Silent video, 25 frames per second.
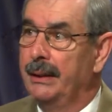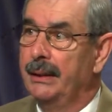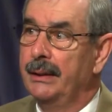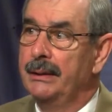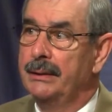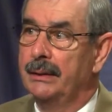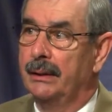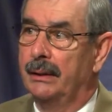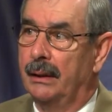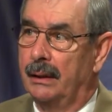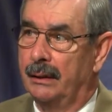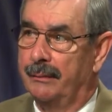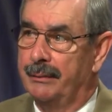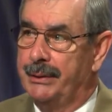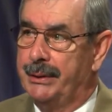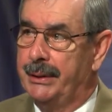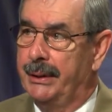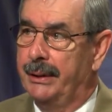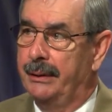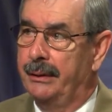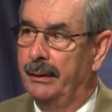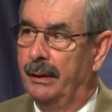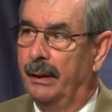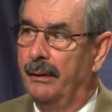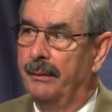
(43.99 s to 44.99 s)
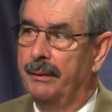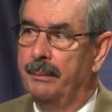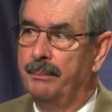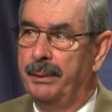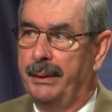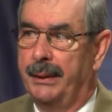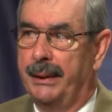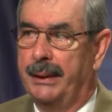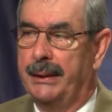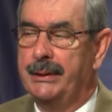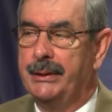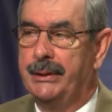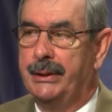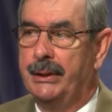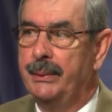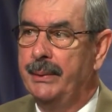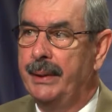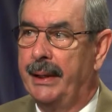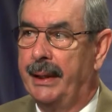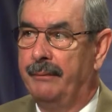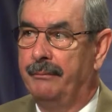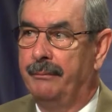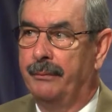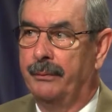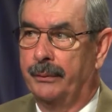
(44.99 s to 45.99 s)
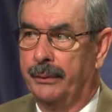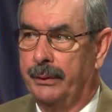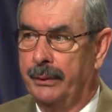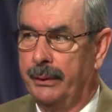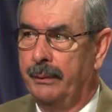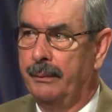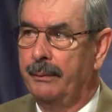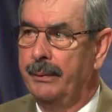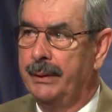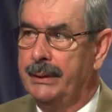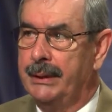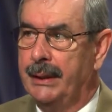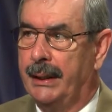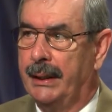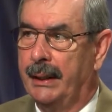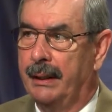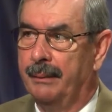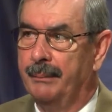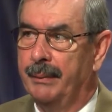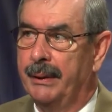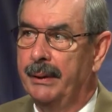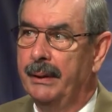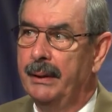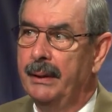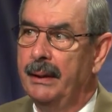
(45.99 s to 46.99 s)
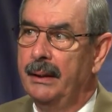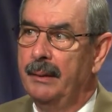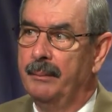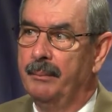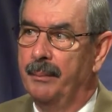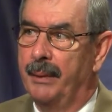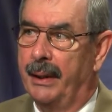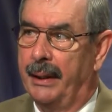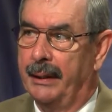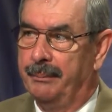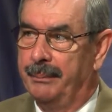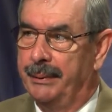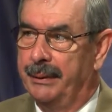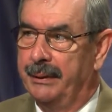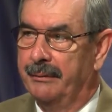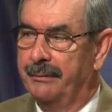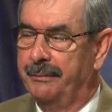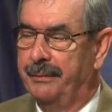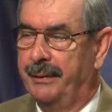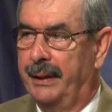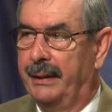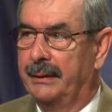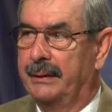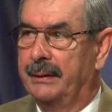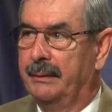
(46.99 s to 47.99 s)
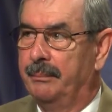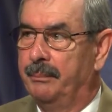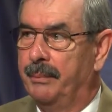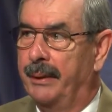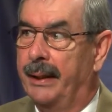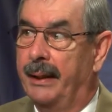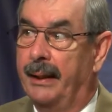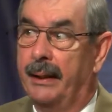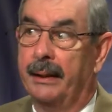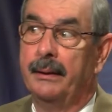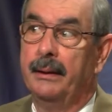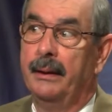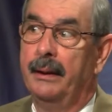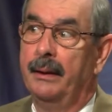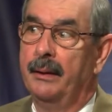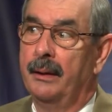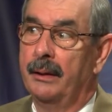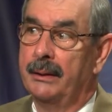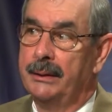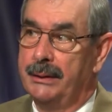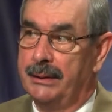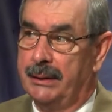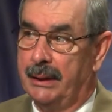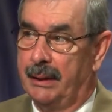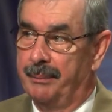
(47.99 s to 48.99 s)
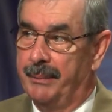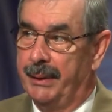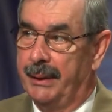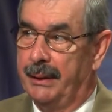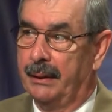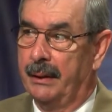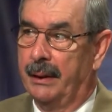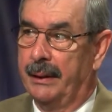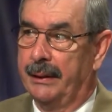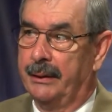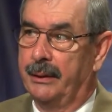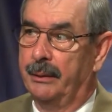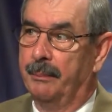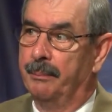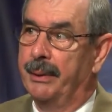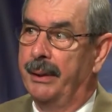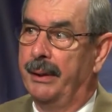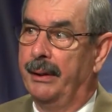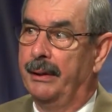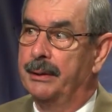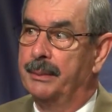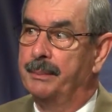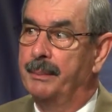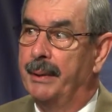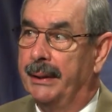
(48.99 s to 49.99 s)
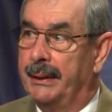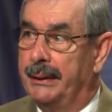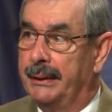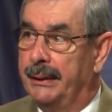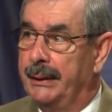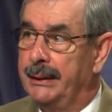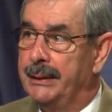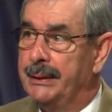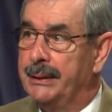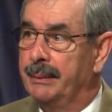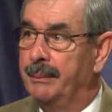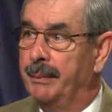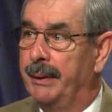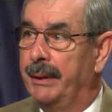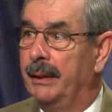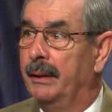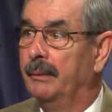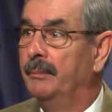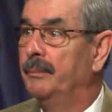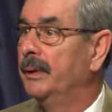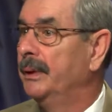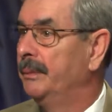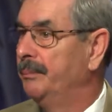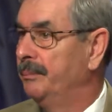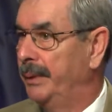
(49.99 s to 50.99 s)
So all of a sudden, all the plans you have for your retirement might be affected by something like your parents might need some help,